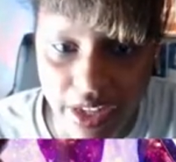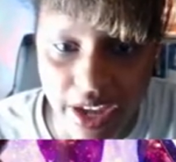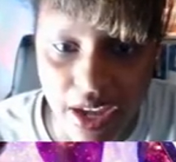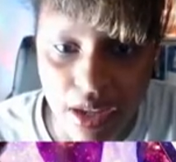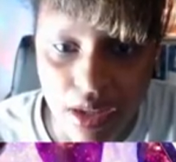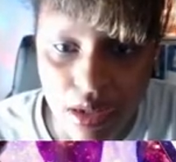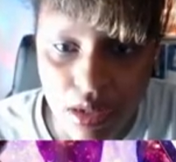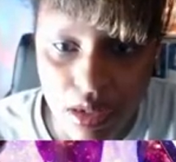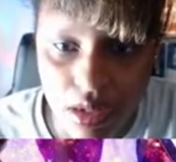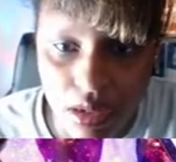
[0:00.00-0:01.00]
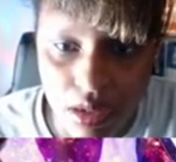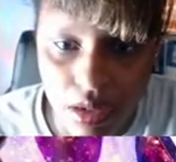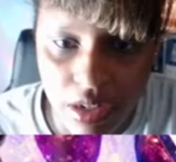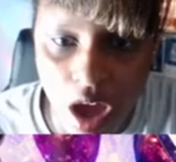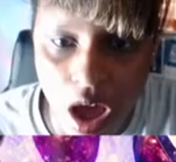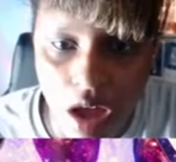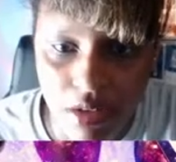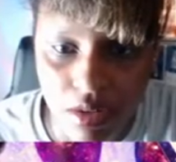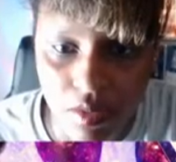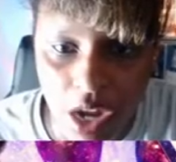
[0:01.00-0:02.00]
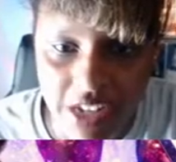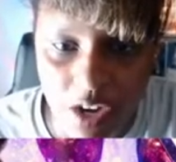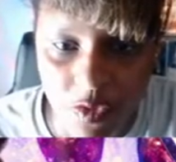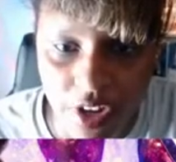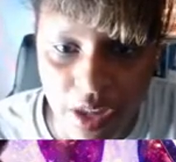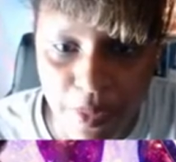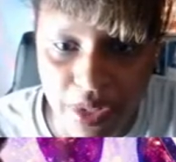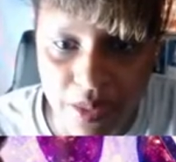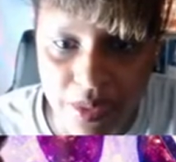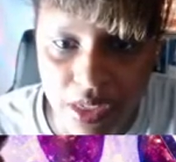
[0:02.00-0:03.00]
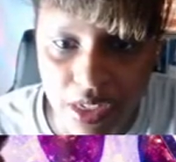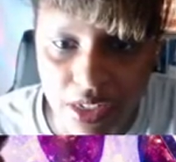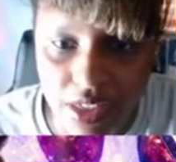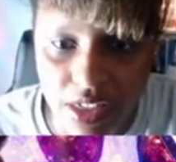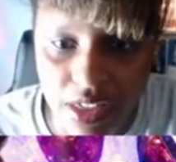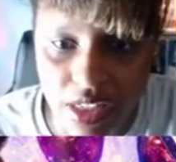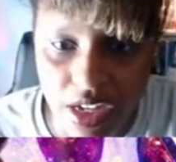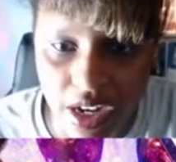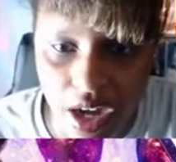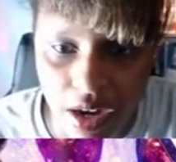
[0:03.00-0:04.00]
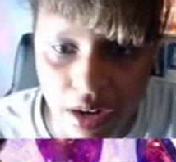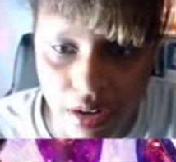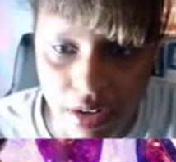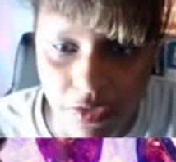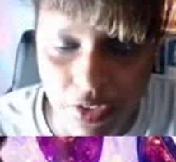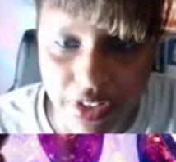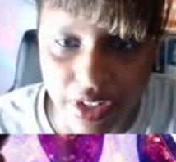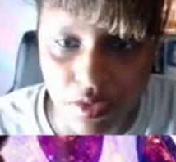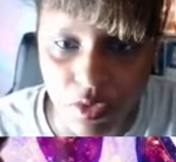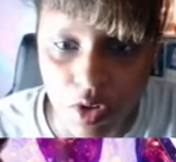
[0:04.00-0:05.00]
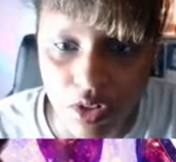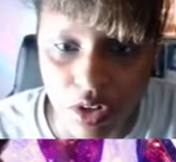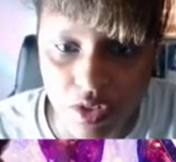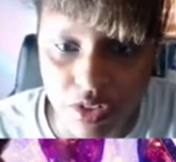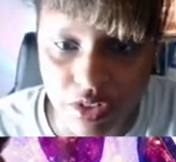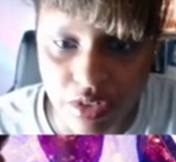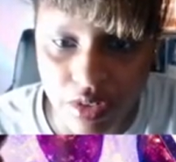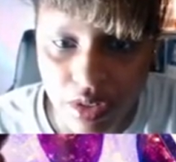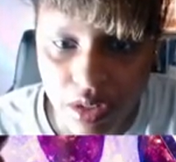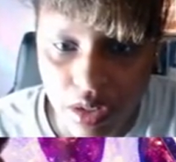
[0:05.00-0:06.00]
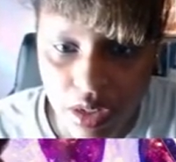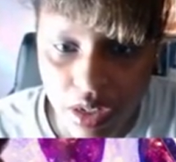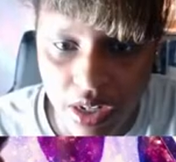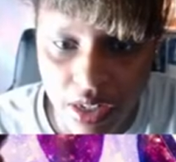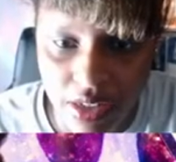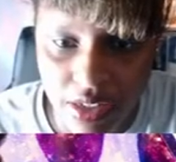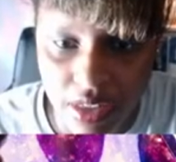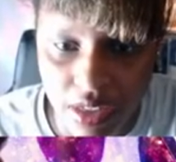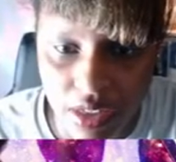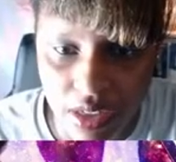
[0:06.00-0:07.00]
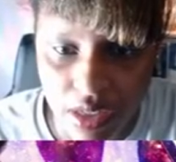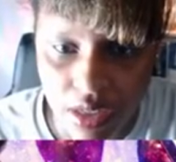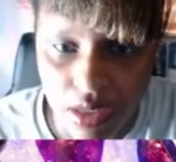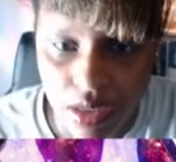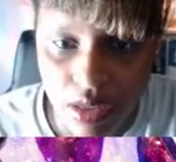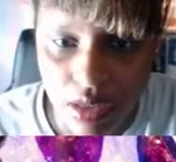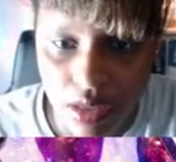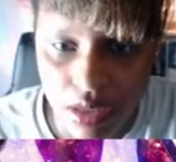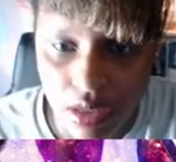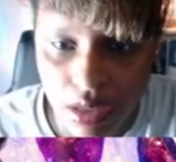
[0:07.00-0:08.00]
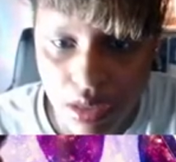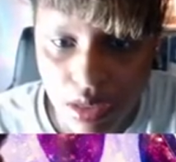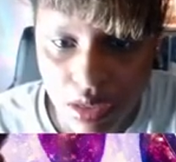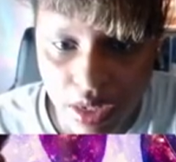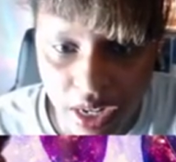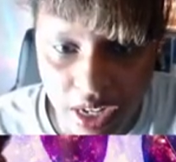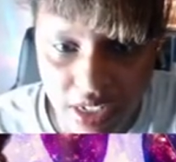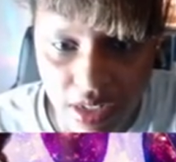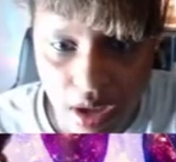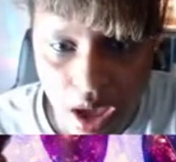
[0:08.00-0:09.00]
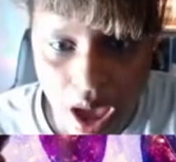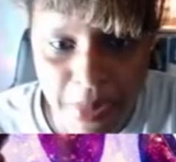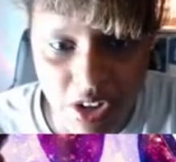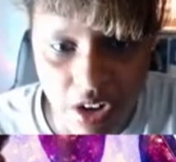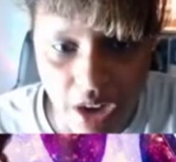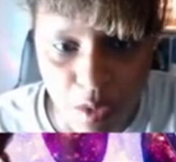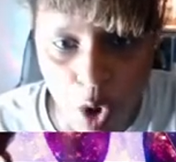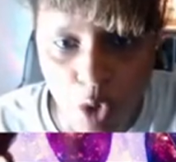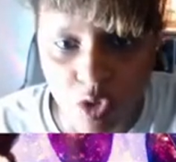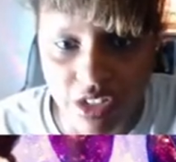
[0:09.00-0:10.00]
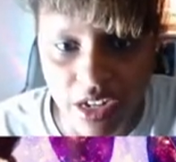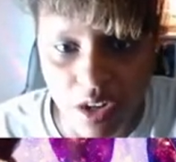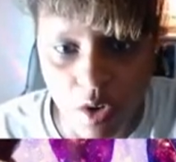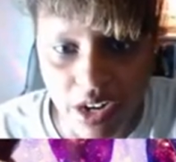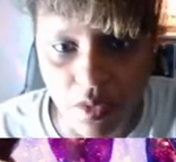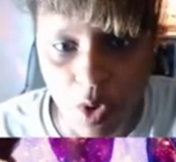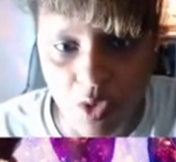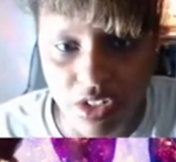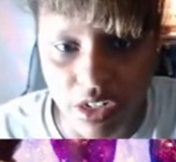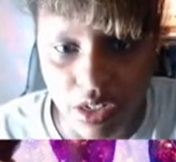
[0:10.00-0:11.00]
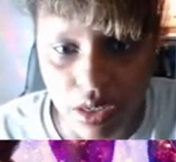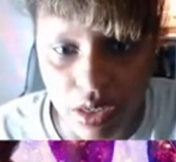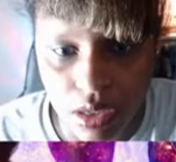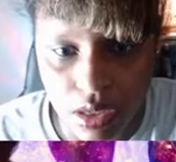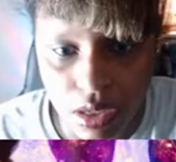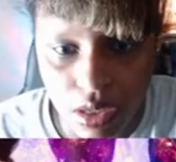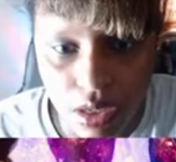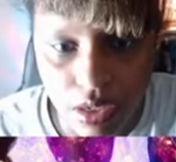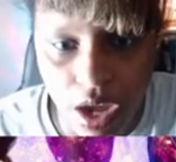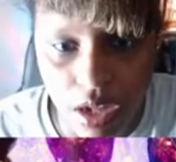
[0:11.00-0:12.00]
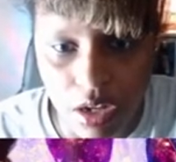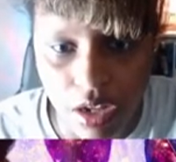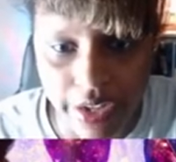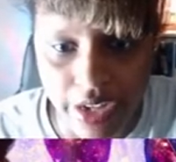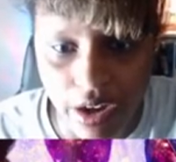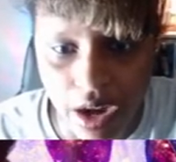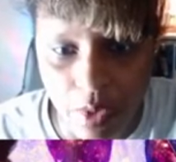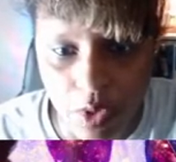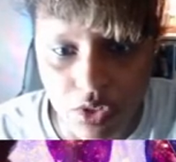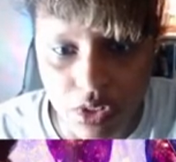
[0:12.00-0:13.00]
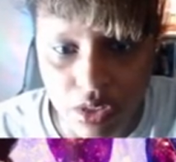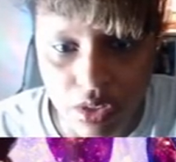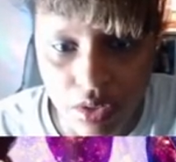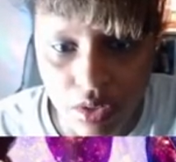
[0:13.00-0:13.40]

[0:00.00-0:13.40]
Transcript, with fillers: that. Y'all, watch out for epilepsy because this thing, it already feels like a roller coaster getting this thing. Nasty. I bet y'all got roaches. I know they are roaching in here. Y'all look like y'all got roaches.